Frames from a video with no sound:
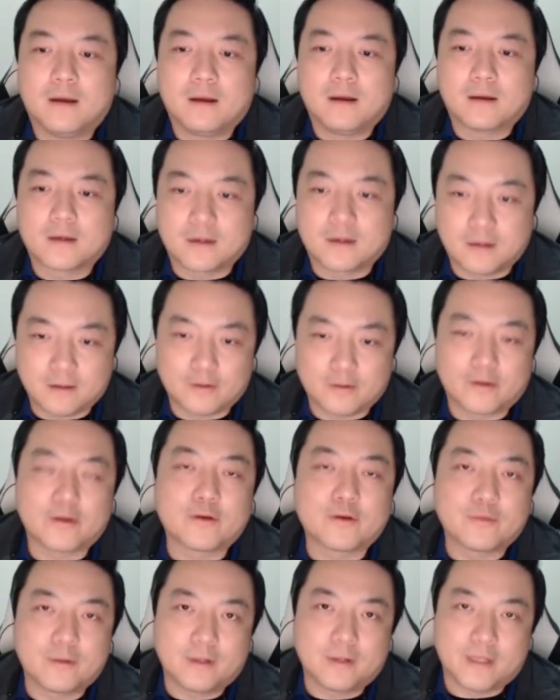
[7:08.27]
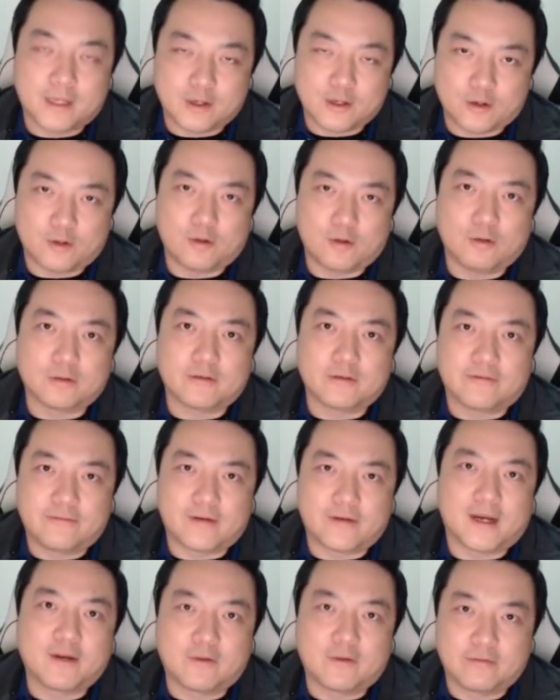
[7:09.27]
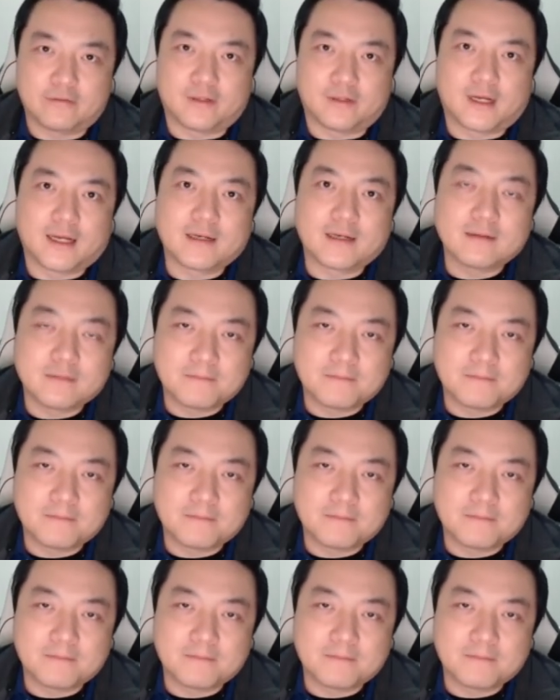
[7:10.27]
colloquially called fight or flight.